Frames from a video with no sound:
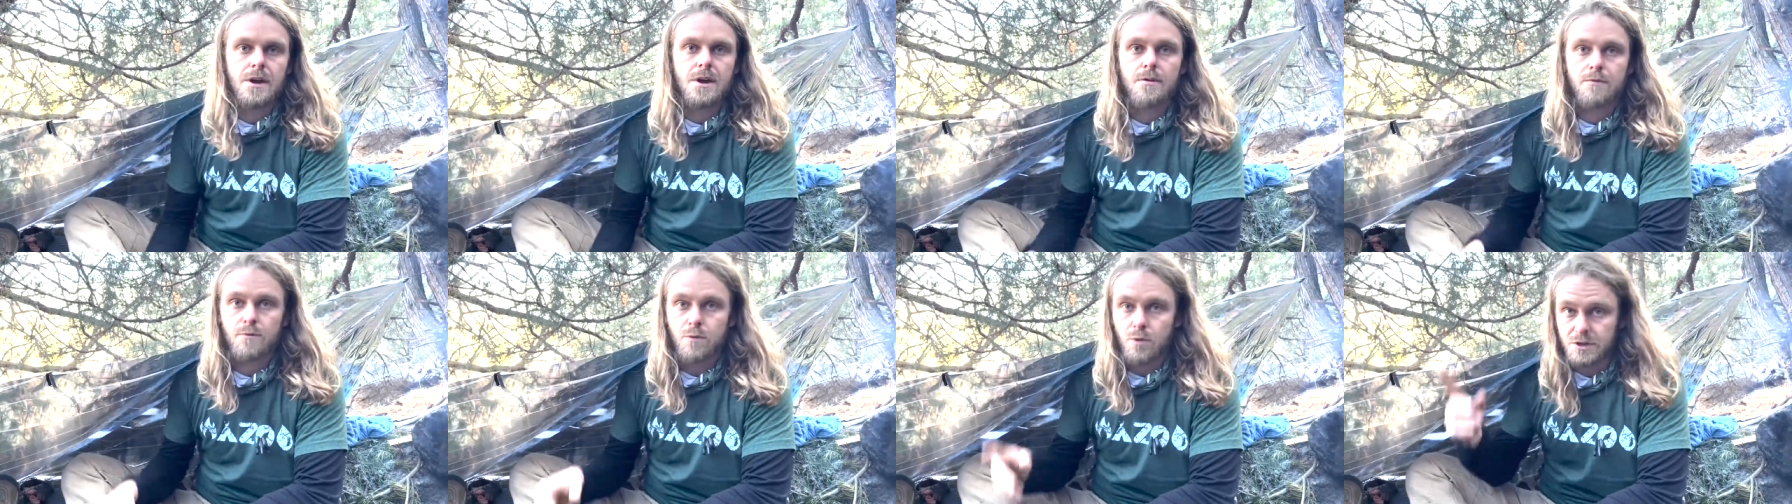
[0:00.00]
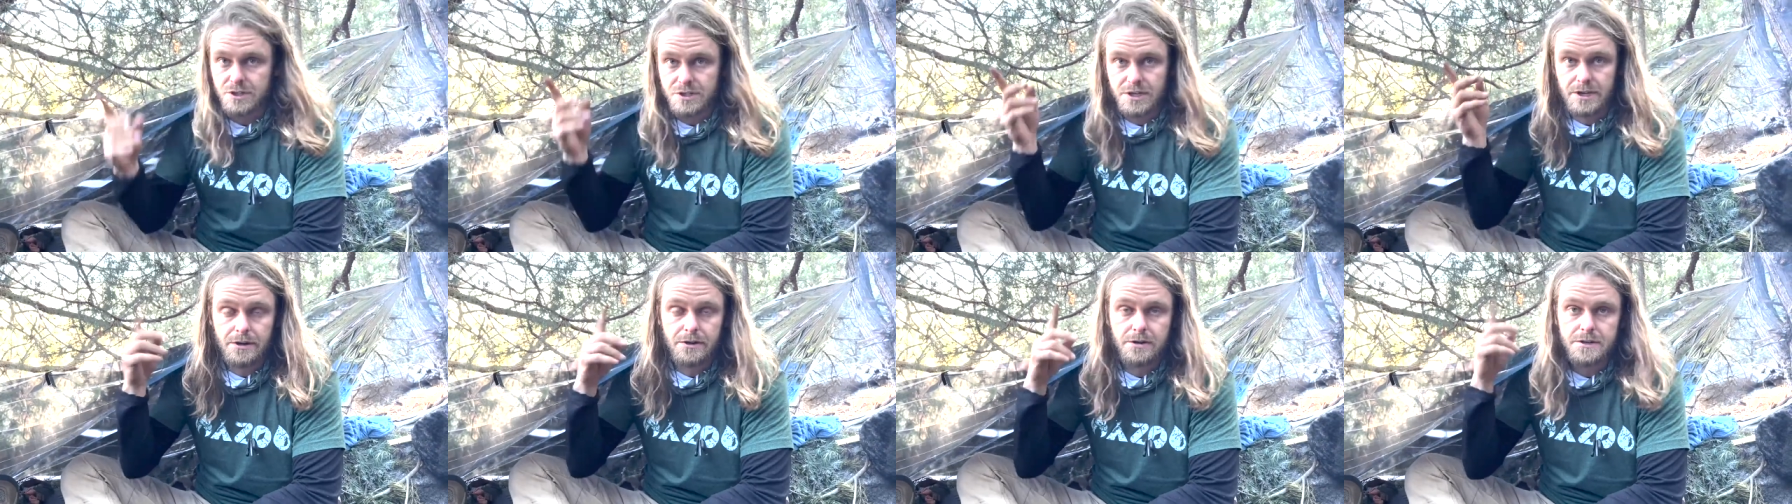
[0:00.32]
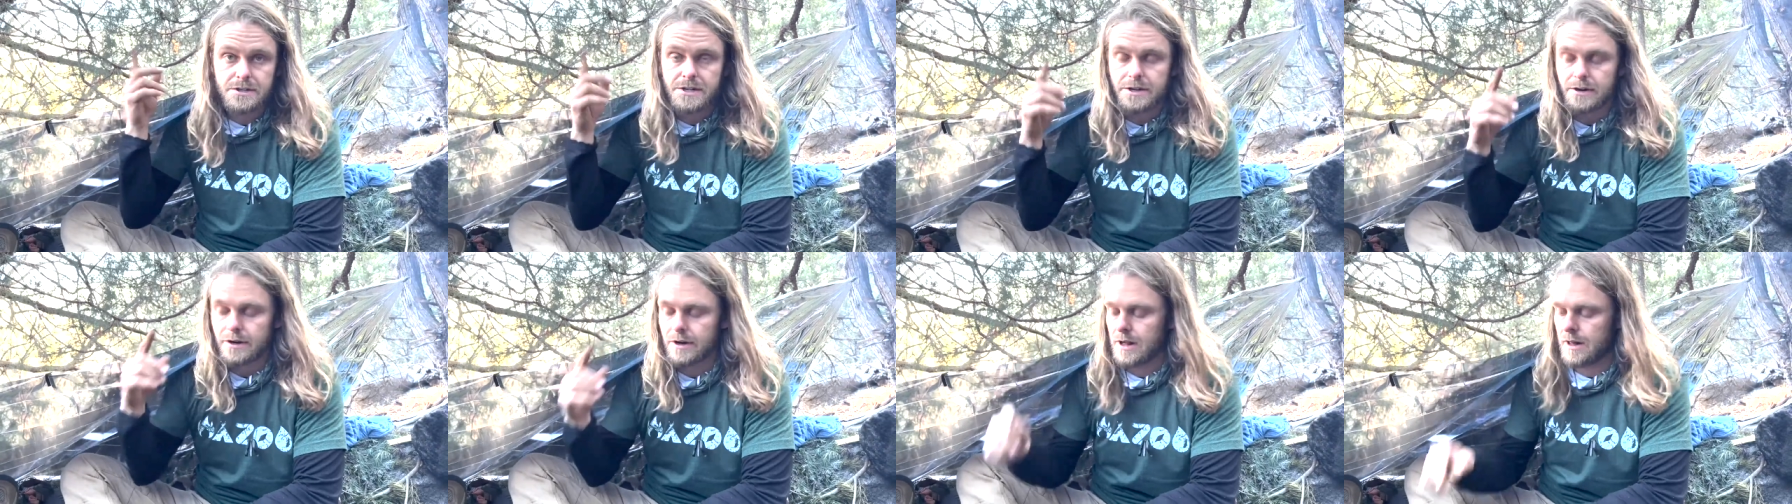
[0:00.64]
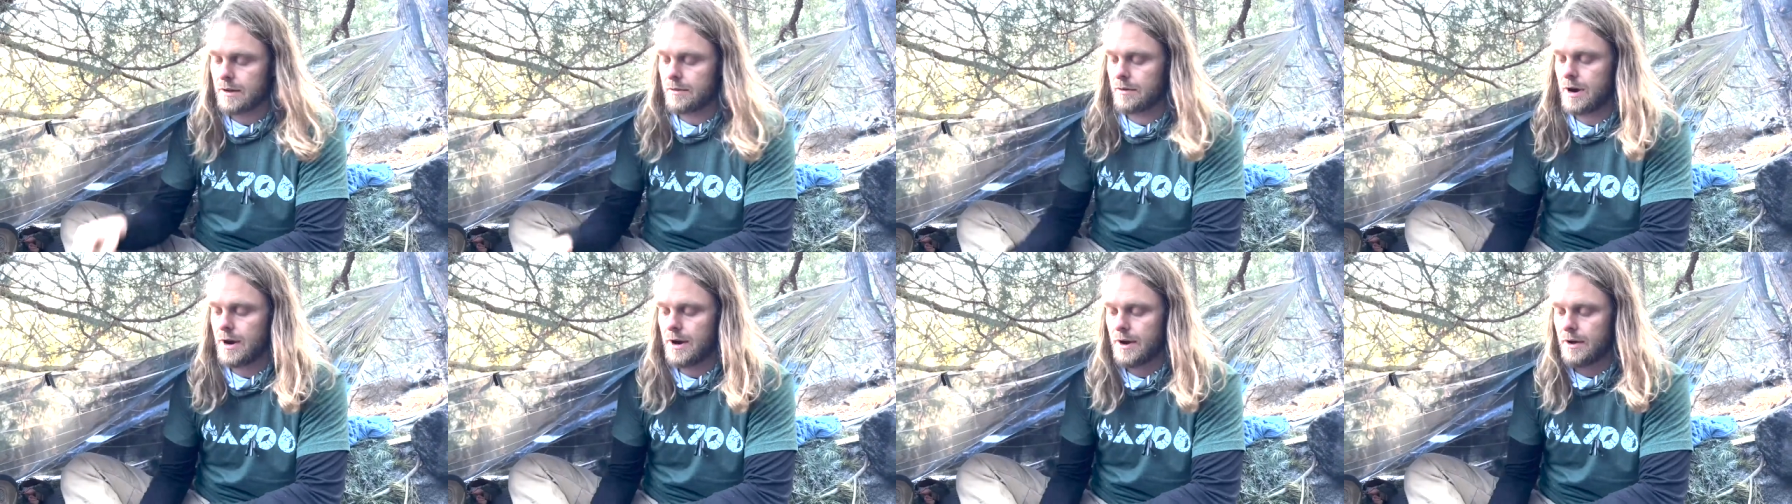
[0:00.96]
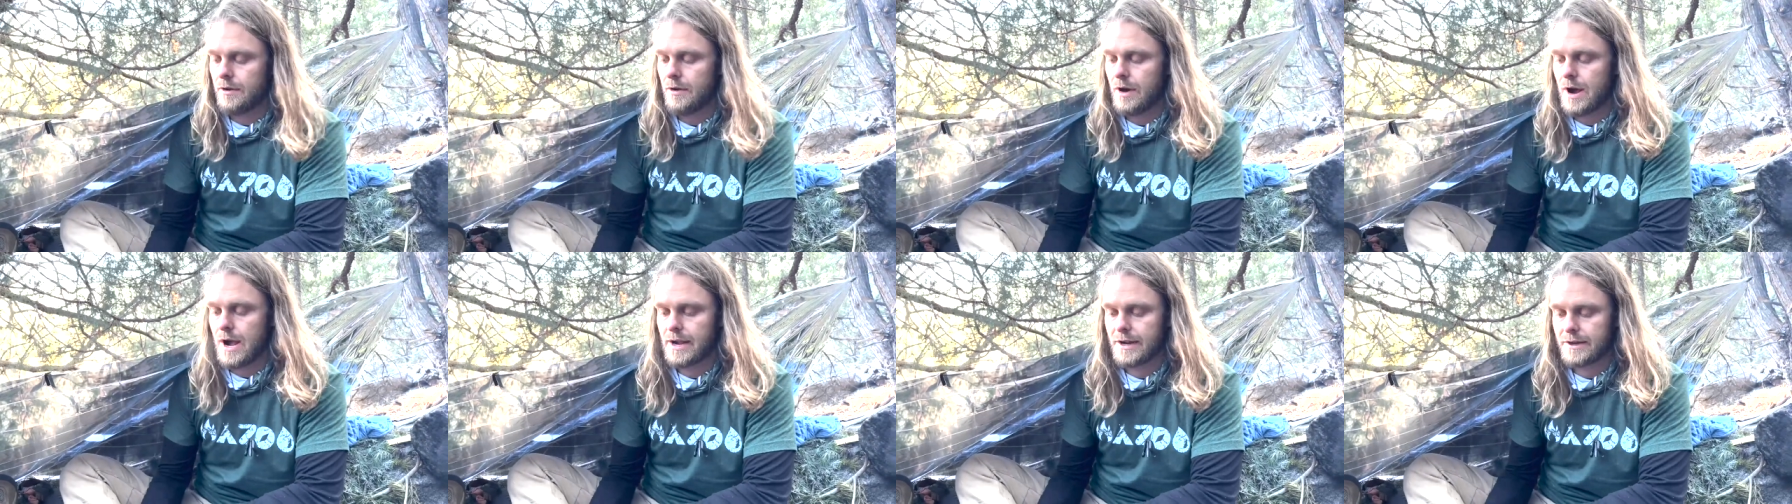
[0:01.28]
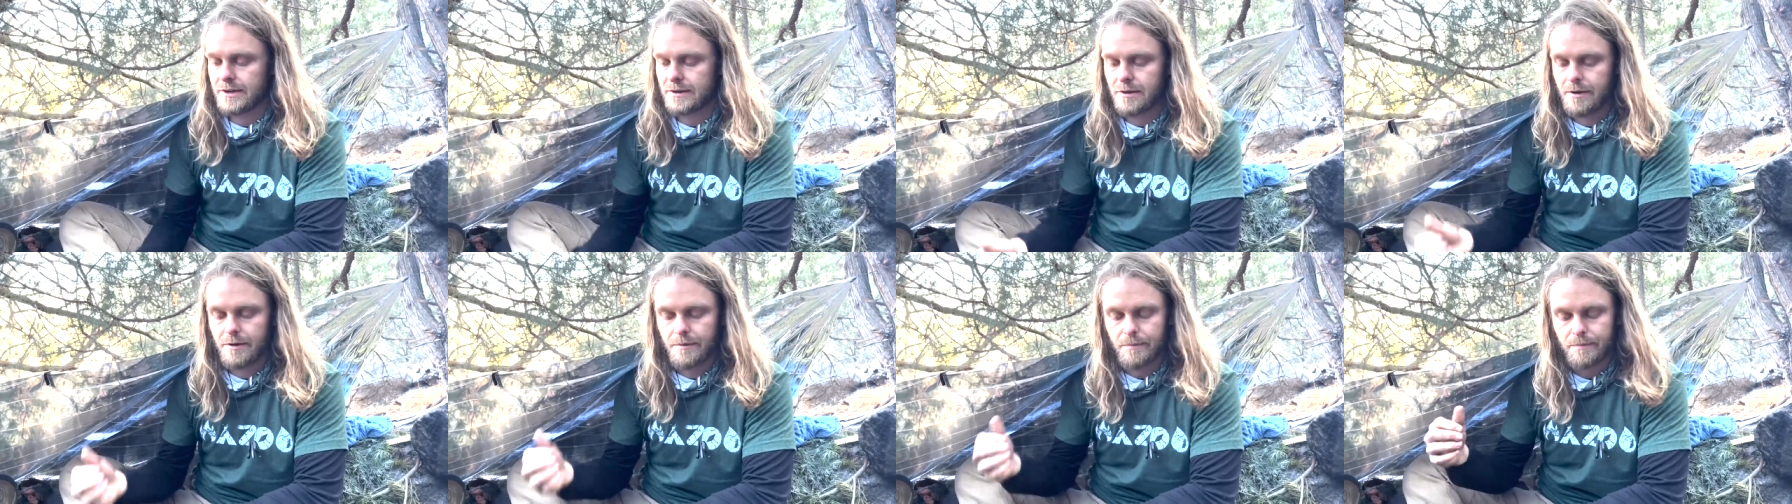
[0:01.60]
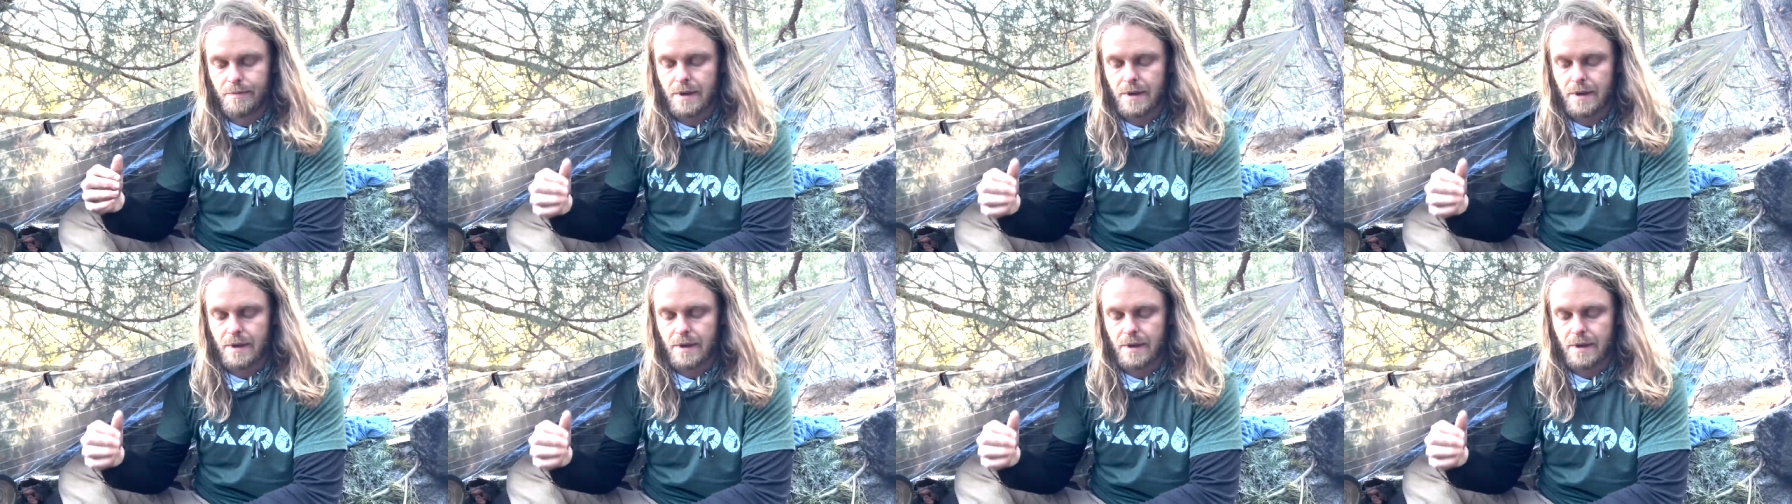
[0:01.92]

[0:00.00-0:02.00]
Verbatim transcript: 14ers here in Colorado, hiked them,